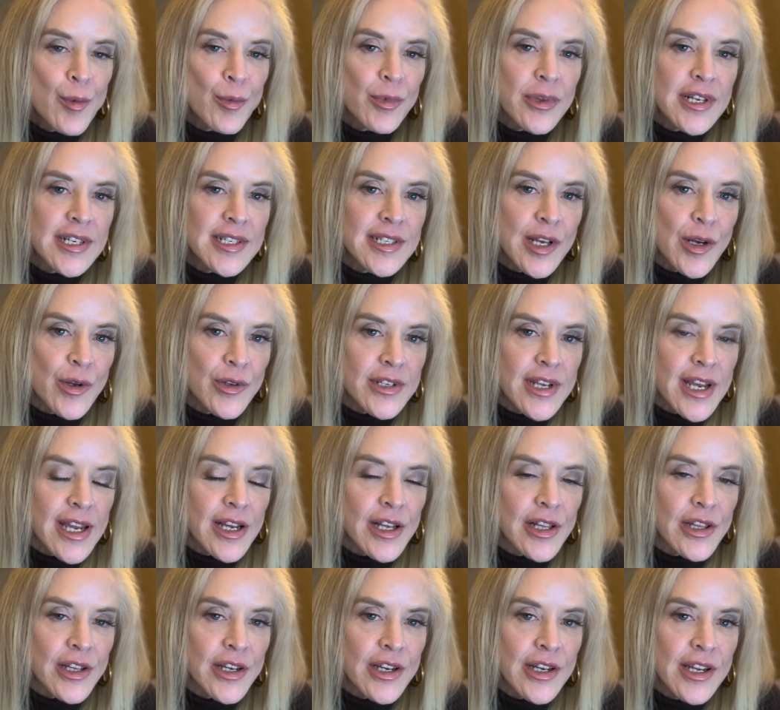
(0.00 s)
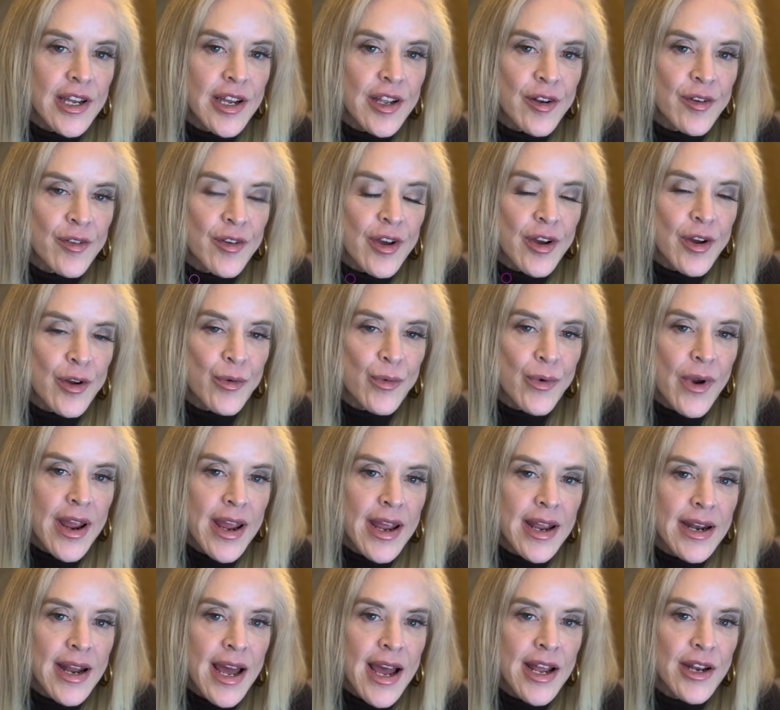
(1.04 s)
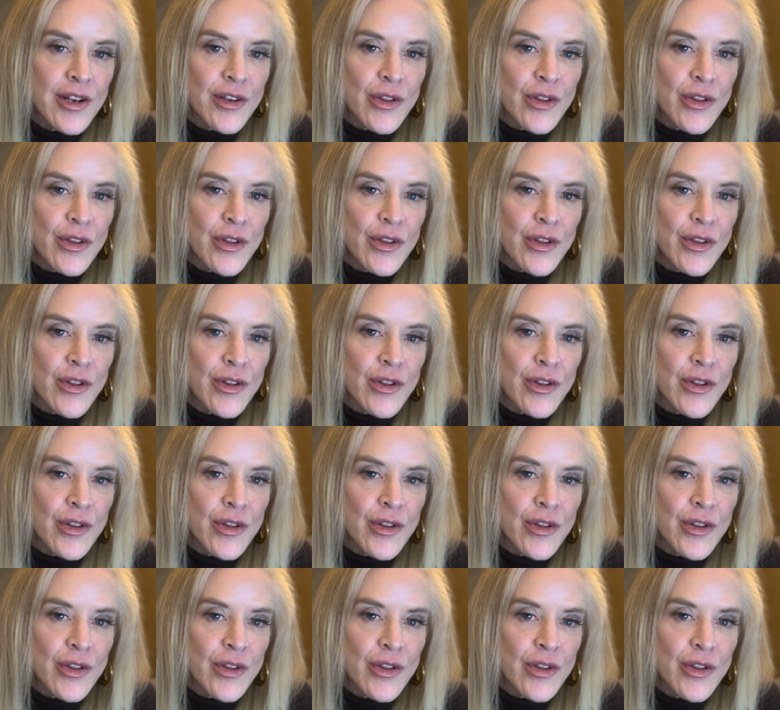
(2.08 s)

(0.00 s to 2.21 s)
Please go take a look. And Ray and I